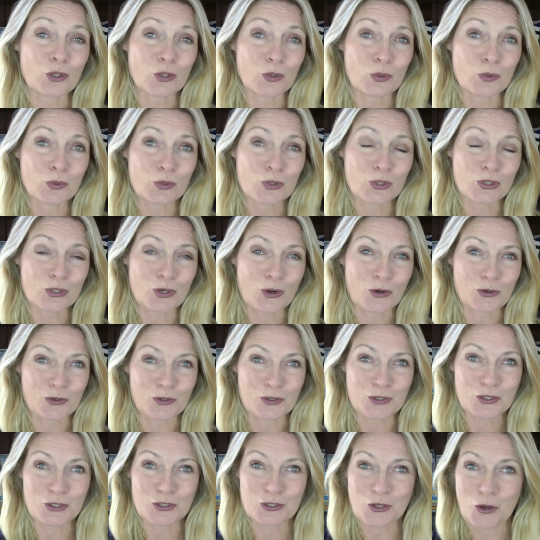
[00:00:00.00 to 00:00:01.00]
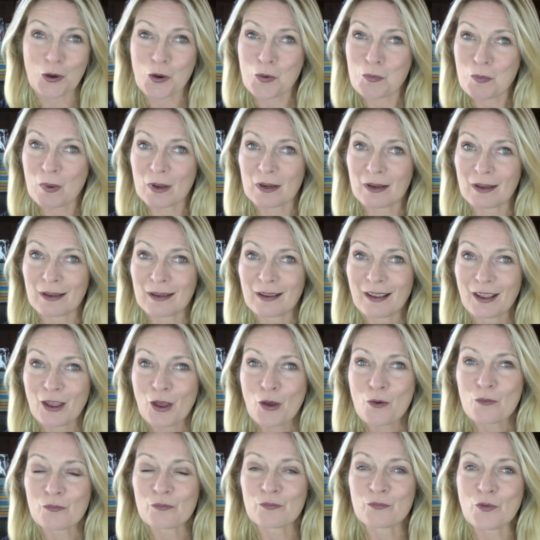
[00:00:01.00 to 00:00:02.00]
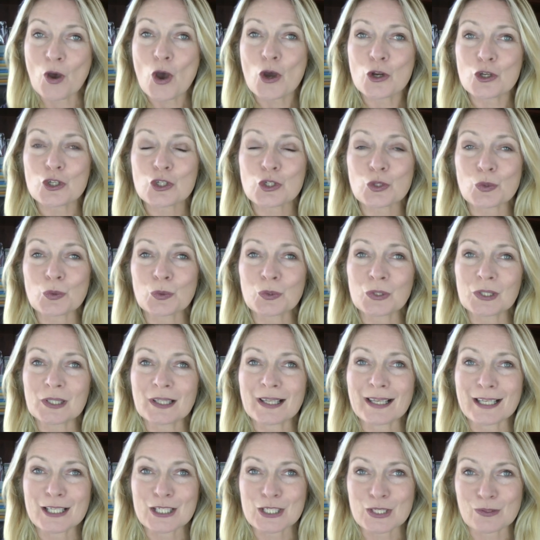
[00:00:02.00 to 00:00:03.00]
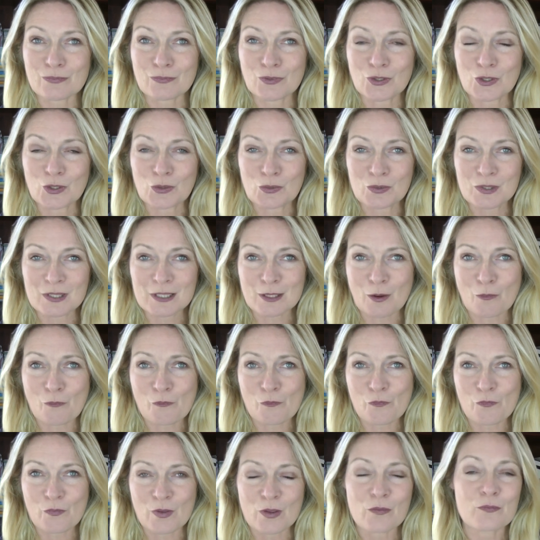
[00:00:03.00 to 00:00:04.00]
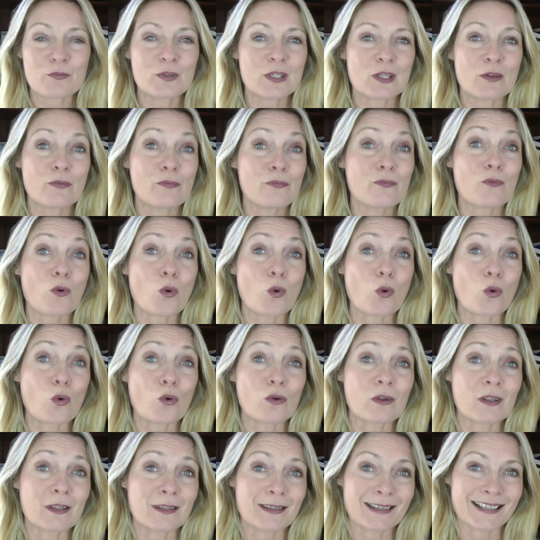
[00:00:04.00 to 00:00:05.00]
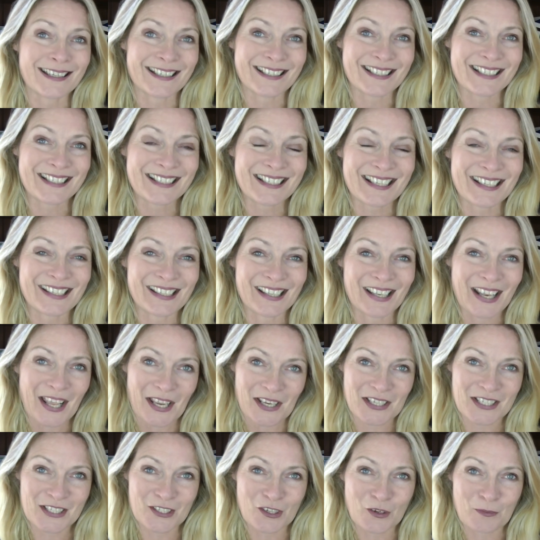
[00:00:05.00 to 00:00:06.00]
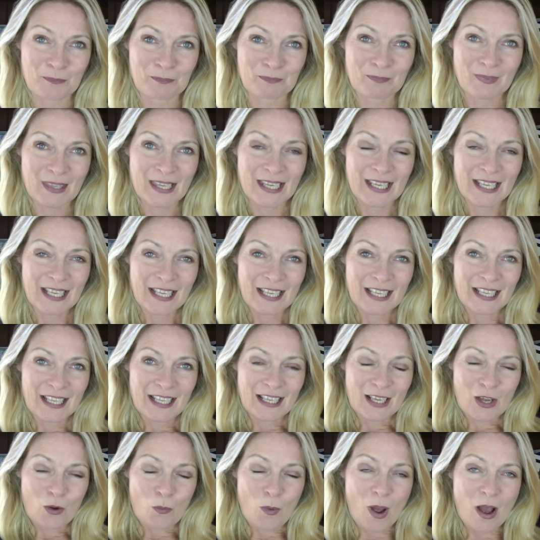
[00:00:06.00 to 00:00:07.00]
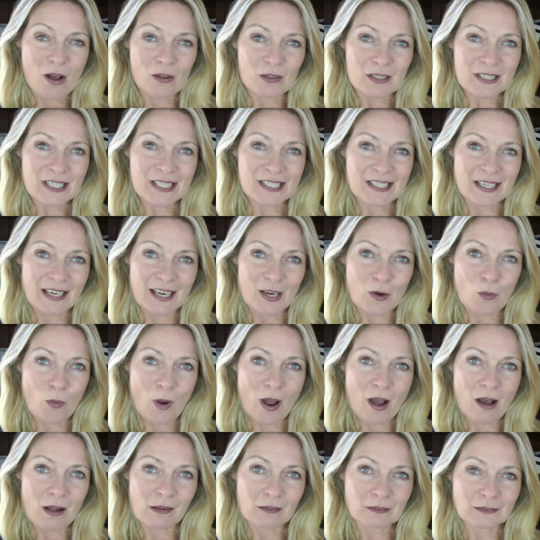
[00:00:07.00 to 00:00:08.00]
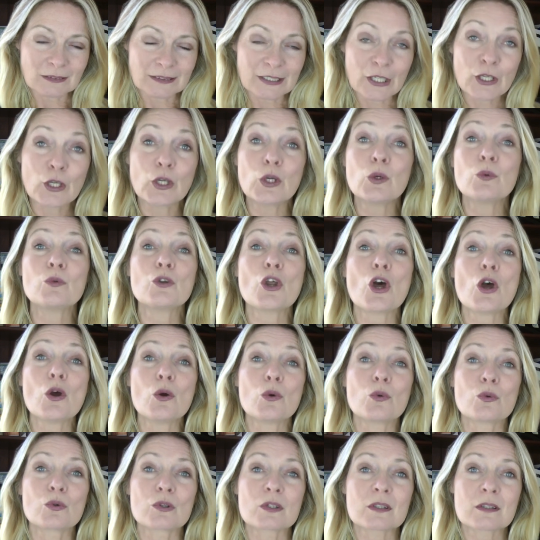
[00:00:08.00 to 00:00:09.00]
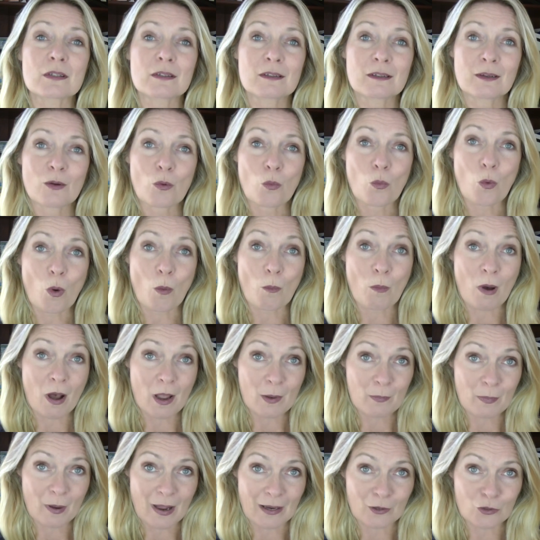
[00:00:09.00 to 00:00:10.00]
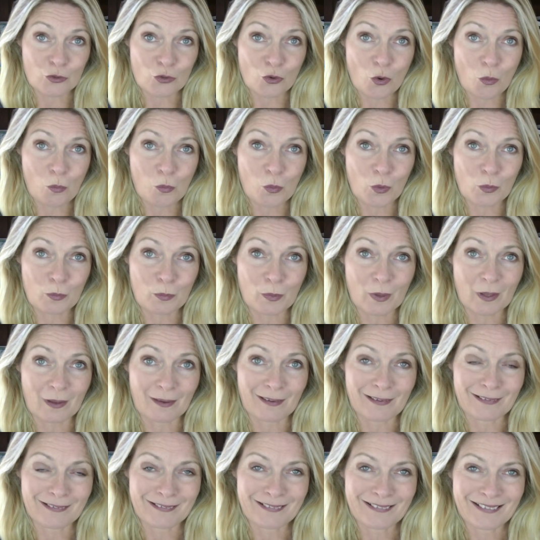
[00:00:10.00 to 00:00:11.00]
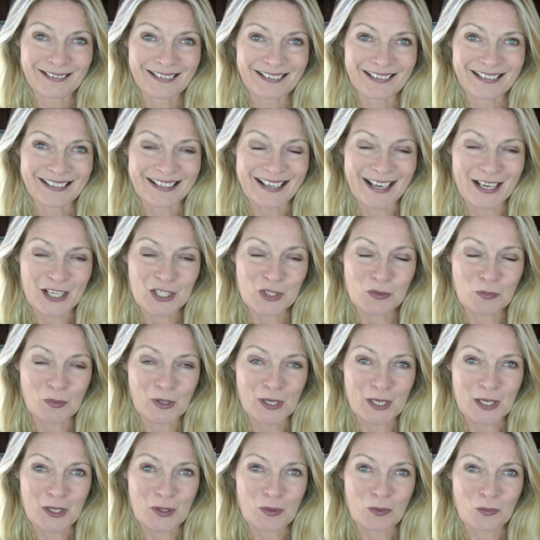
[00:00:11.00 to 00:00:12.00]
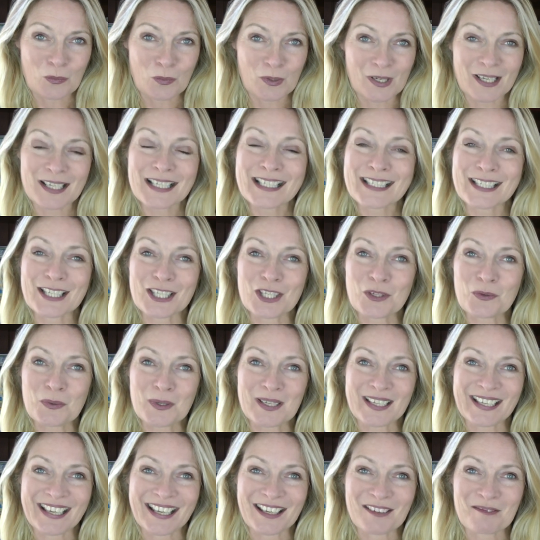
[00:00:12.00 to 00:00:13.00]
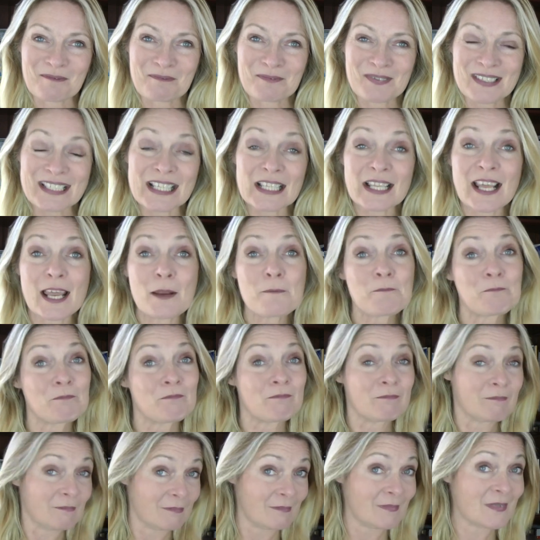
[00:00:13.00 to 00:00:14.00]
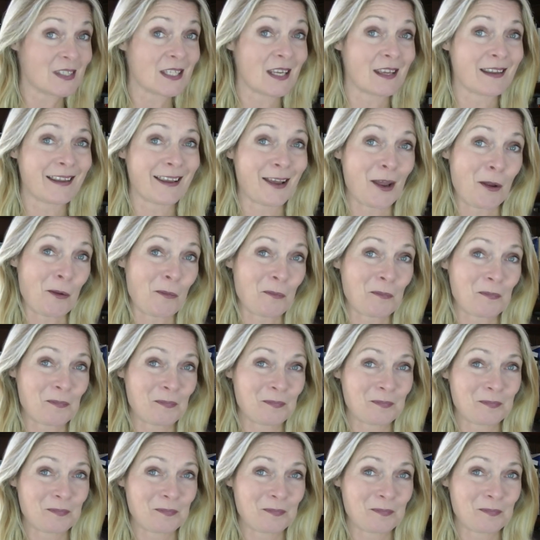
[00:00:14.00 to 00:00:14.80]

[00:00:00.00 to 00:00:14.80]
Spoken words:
used on so many virtual interviews some 54 years later. Well, stay well, and who knows what my backdrop will be next week when I see you again. Till then, take care.